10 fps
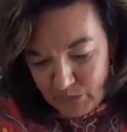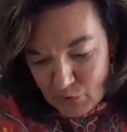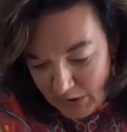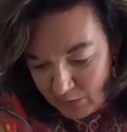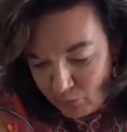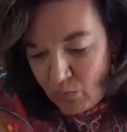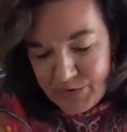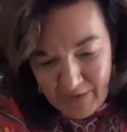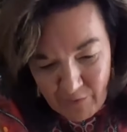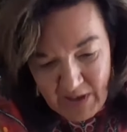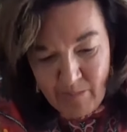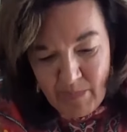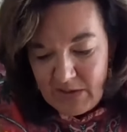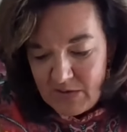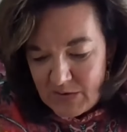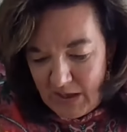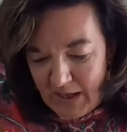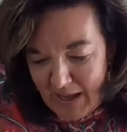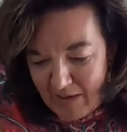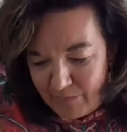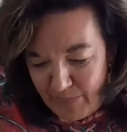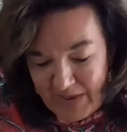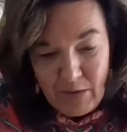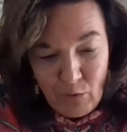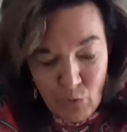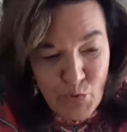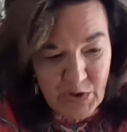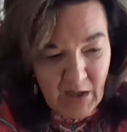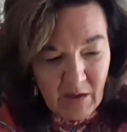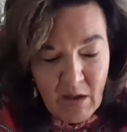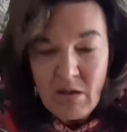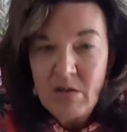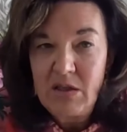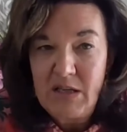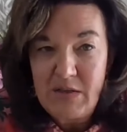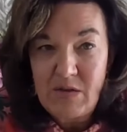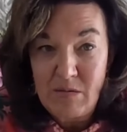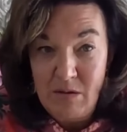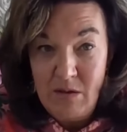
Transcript: trade rules agreements have been losing this